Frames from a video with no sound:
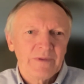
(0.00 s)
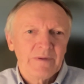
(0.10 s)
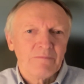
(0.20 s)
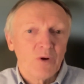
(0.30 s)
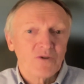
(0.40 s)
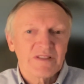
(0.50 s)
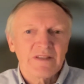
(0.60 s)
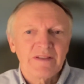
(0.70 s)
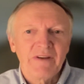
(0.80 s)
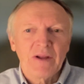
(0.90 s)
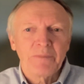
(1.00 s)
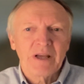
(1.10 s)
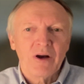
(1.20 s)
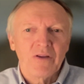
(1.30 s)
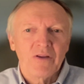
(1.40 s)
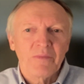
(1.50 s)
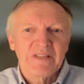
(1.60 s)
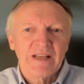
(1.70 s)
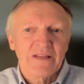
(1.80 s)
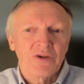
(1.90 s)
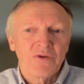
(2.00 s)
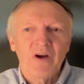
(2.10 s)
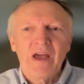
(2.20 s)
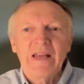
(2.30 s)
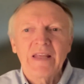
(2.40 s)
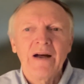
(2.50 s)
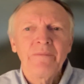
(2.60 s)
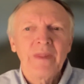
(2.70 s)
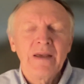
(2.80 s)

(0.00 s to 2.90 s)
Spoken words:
Most developed economies and the euro area